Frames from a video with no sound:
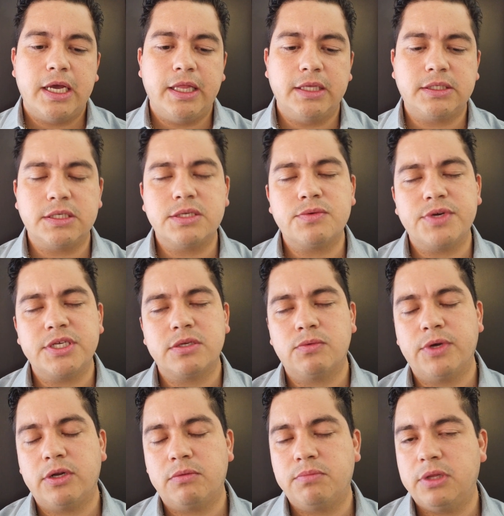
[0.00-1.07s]
And this is the reason
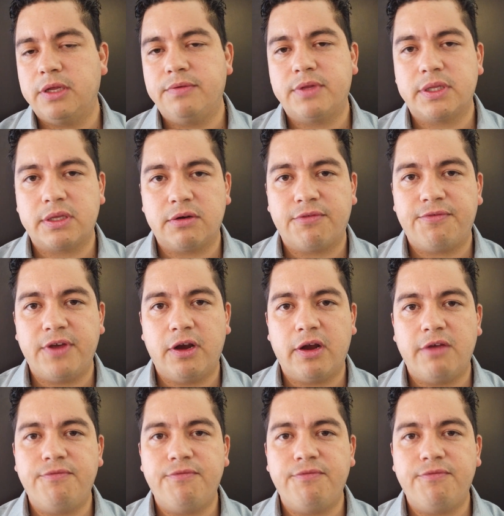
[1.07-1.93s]
we don't believe that they're fair.